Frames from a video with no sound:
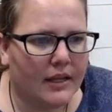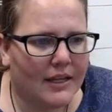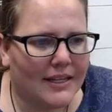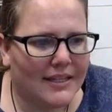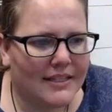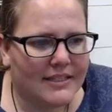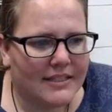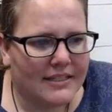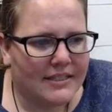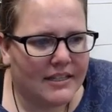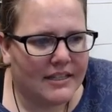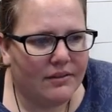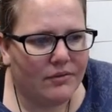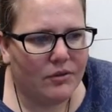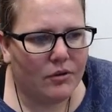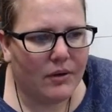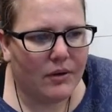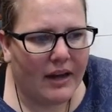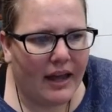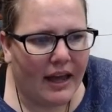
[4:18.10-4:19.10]
See if you
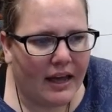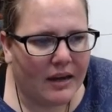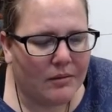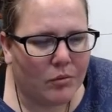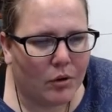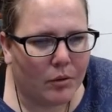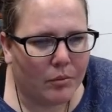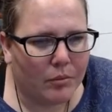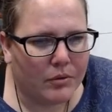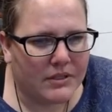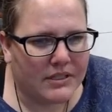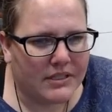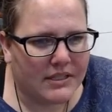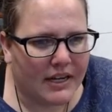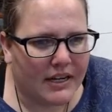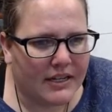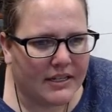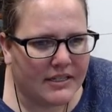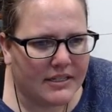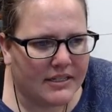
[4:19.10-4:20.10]
can add more
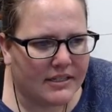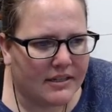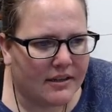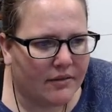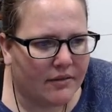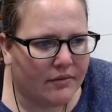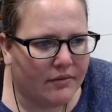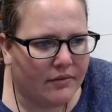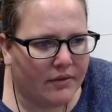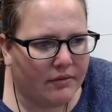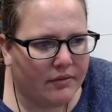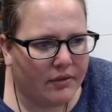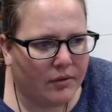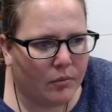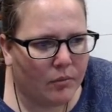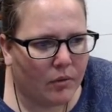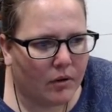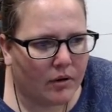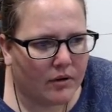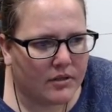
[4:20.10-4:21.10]
precise, vivid
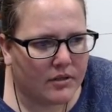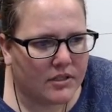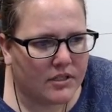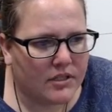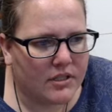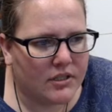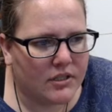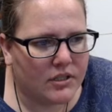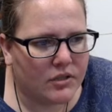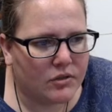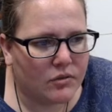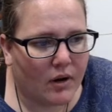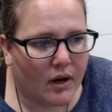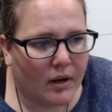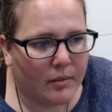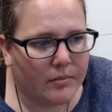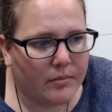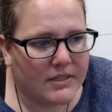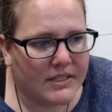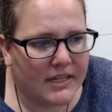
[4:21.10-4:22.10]
words to
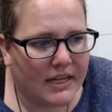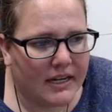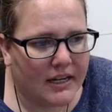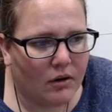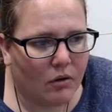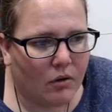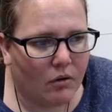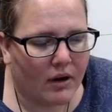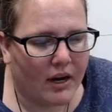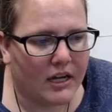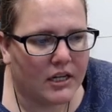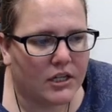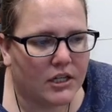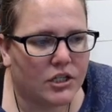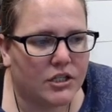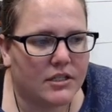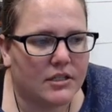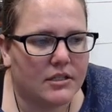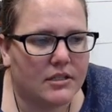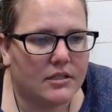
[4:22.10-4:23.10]
describe setting or
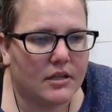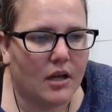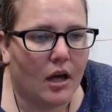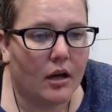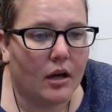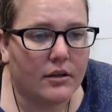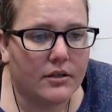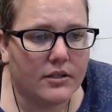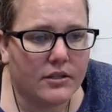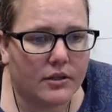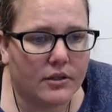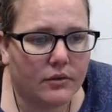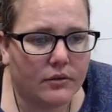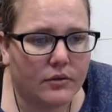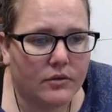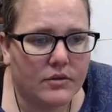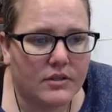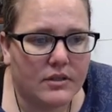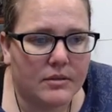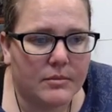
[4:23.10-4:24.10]
actions. Also,
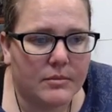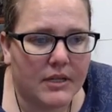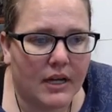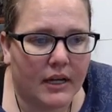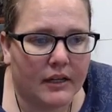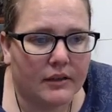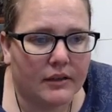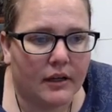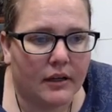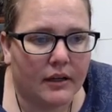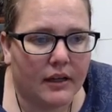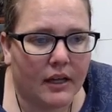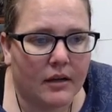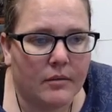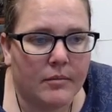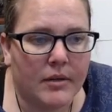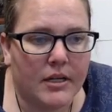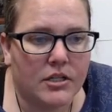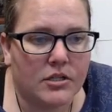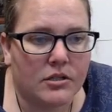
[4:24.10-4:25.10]
use some dialogue and
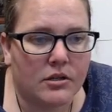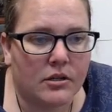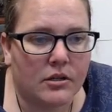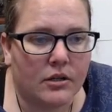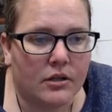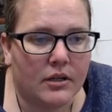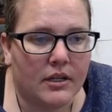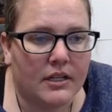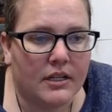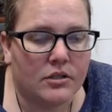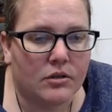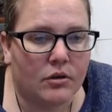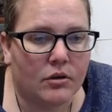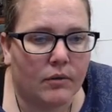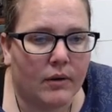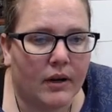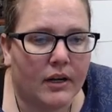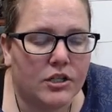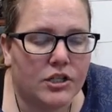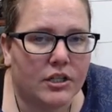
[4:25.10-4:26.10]
make sure it is
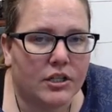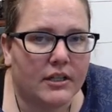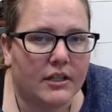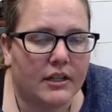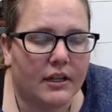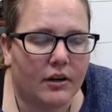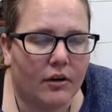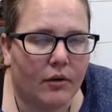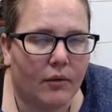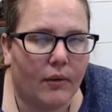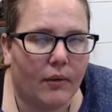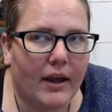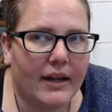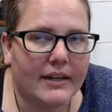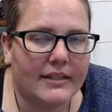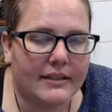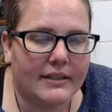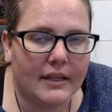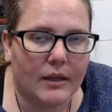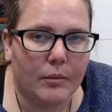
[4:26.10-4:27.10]

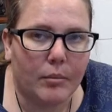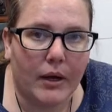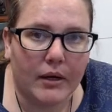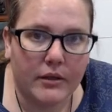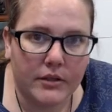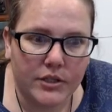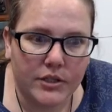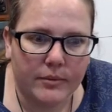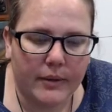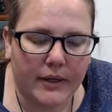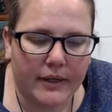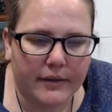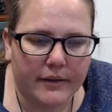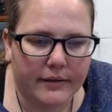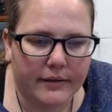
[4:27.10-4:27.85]
correctly punctuated.